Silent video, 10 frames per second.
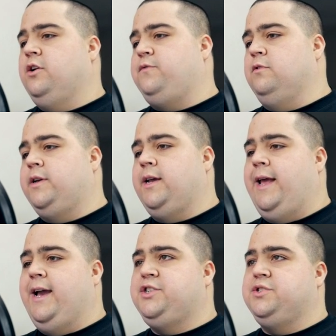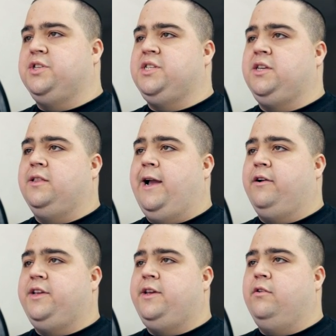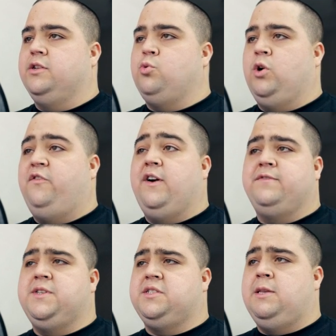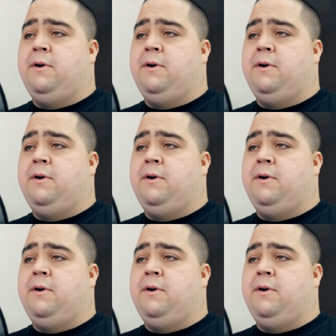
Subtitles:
if you look at Ashes of the Singularity here at 2560